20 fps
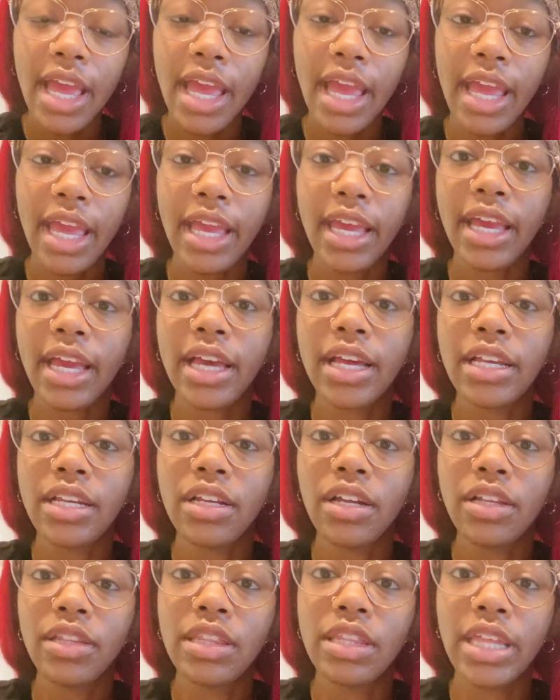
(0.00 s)

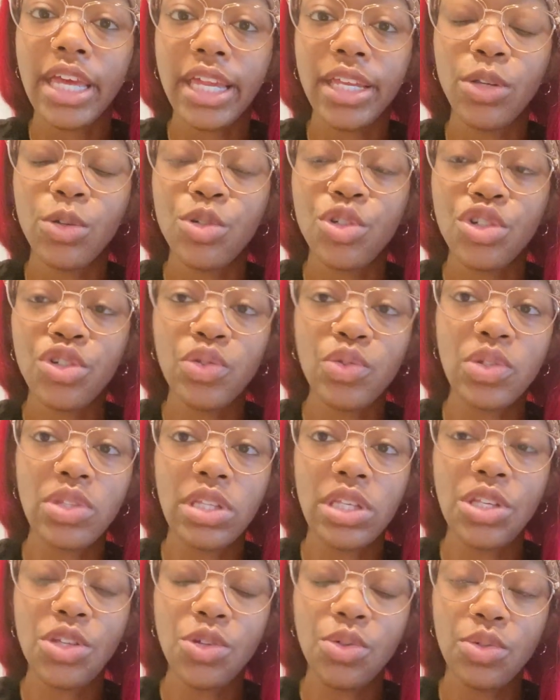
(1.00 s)
And then you choose
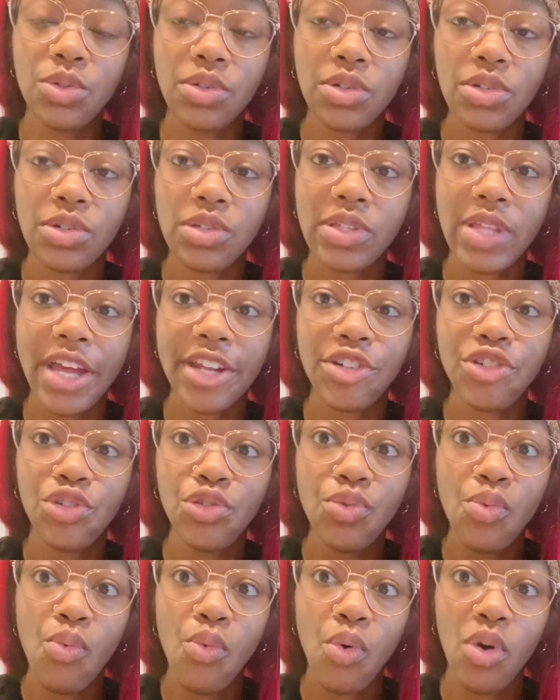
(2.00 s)
the users that
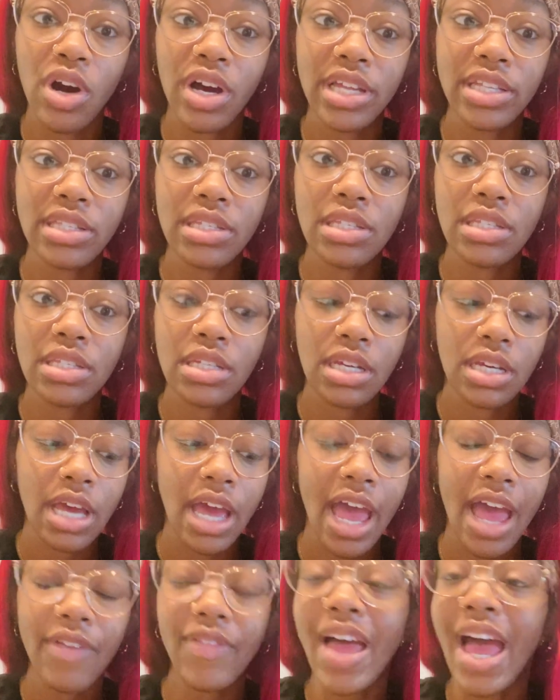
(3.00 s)
you want to
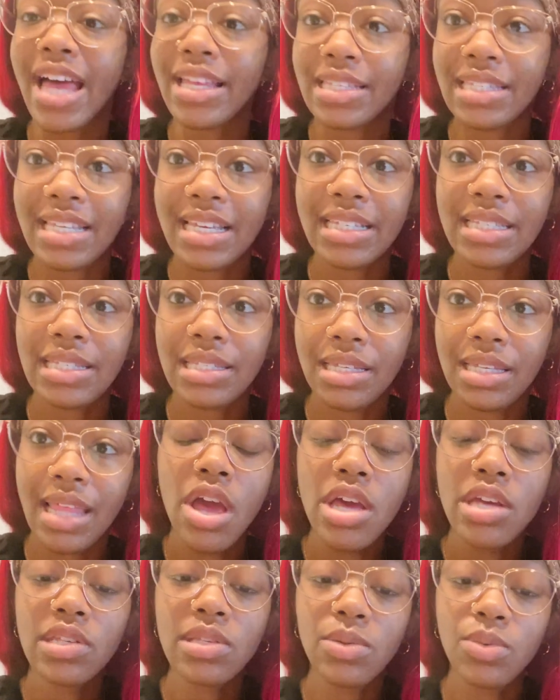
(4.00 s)
have access to that.
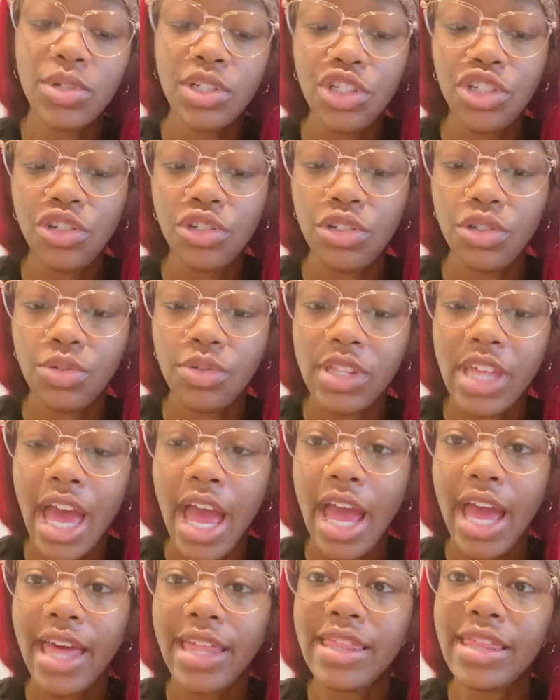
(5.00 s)
So once you do
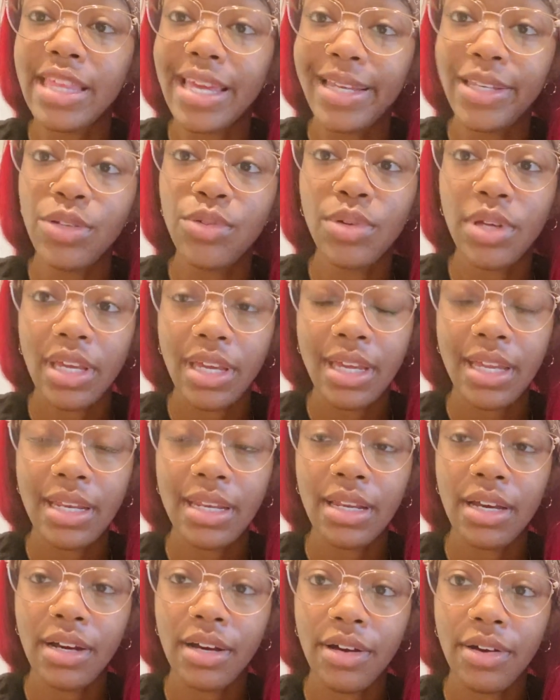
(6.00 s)
that, then you can
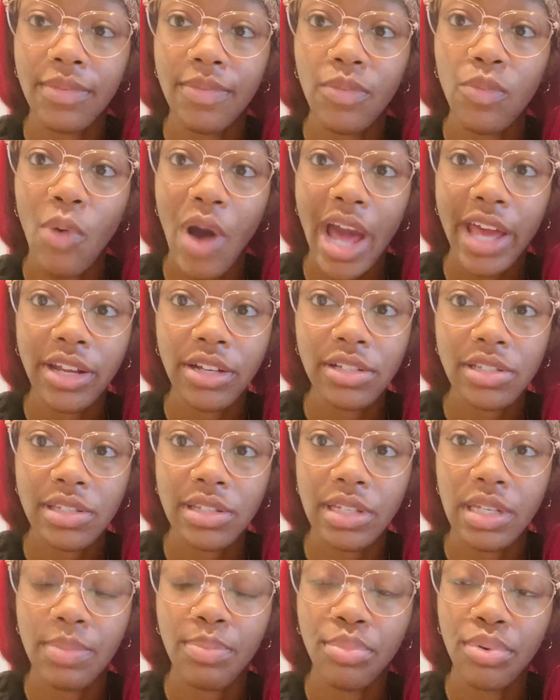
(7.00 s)

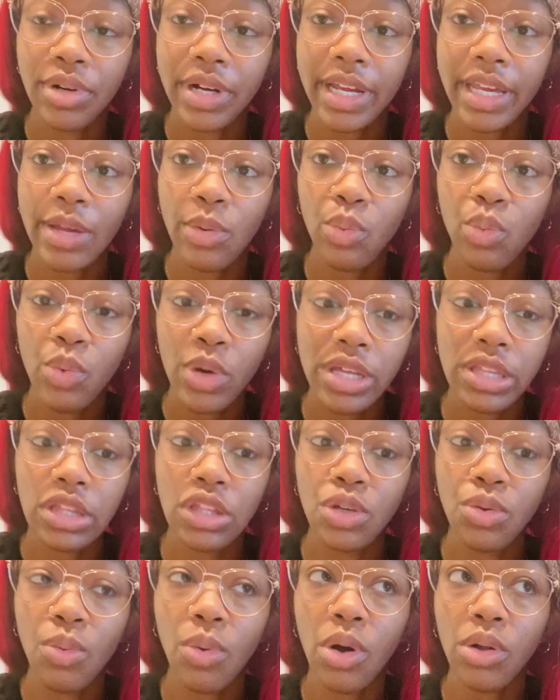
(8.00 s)
wirelessly print with
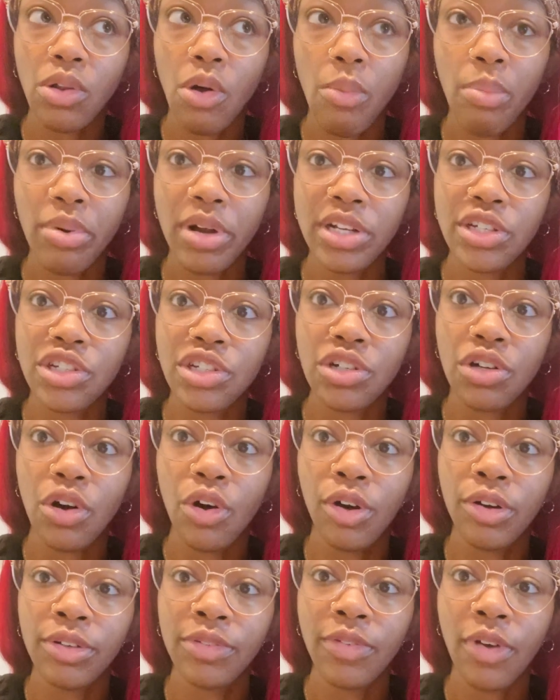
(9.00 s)
the Rollo printer
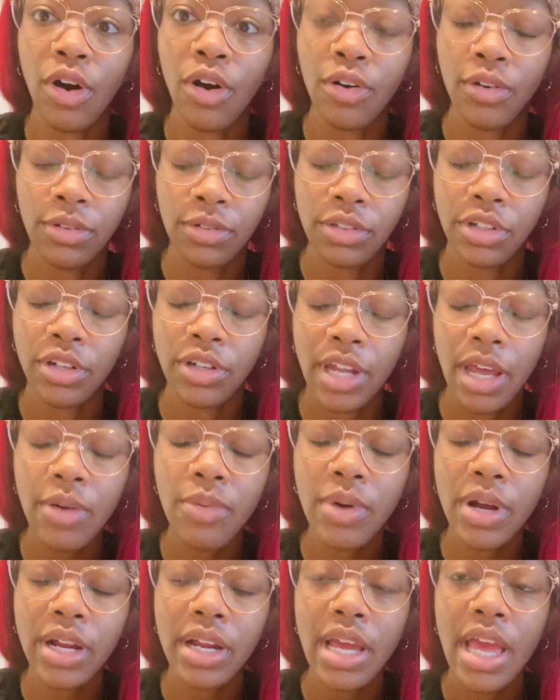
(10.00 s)
on your
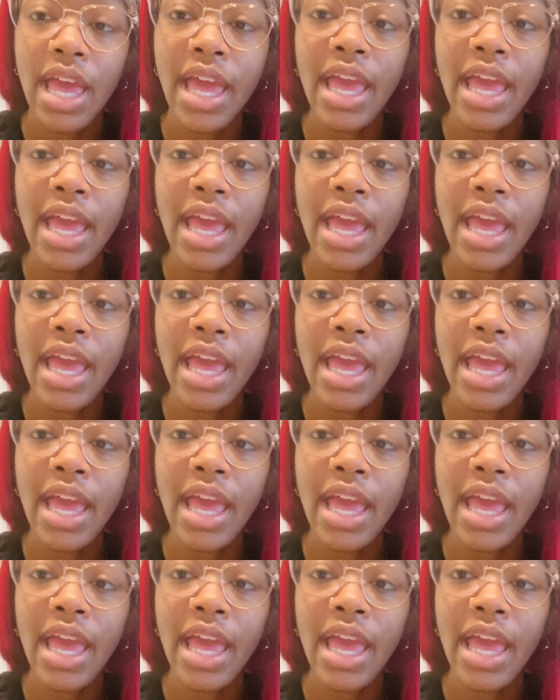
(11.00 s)
network.